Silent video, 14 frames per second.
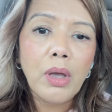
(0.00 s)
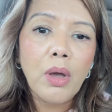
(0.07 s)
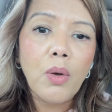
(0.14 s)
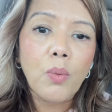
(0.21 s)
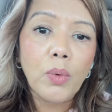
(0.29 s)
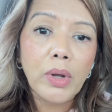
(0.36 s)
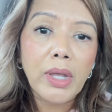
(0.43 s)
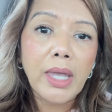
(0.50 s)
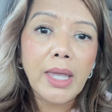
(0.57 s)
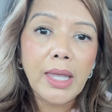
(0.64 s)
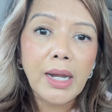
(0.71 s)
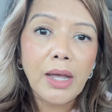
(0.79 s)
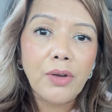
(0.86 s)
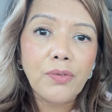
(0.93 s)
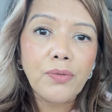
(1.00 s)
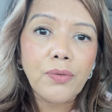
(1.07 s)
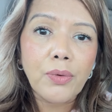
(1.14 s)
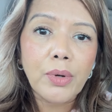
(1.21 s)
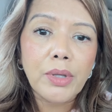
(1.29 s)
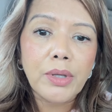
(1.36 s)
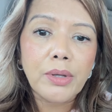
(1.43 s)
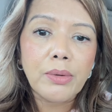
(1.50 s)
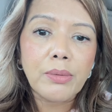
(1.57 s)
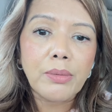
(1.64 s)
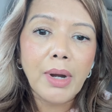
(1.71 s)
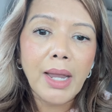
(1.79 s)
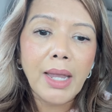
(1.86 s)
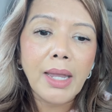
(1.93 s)
working it out for you,
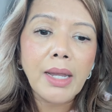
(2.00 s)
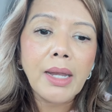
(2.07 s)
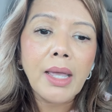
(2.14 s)
right?